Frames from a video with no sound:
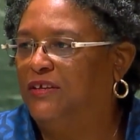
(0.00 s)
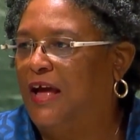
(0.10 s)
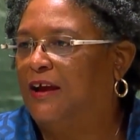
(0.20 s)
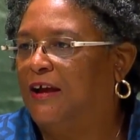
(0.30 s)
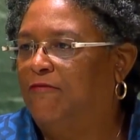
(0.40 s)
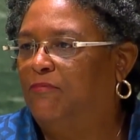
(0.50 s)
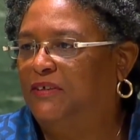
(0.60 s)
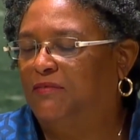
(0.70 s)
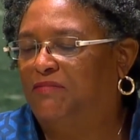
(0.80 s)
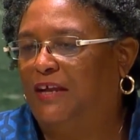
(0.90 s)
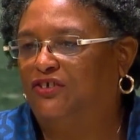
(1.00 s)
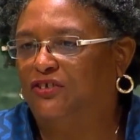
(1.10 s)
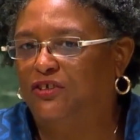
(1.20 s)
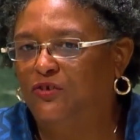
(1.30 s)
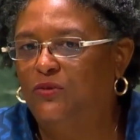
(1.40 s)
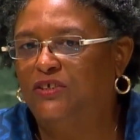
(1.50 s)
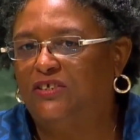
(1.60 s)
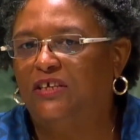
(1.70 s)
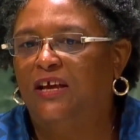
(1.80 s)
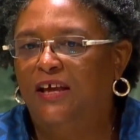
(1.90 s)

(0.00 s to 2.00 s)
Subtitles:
that government of national unity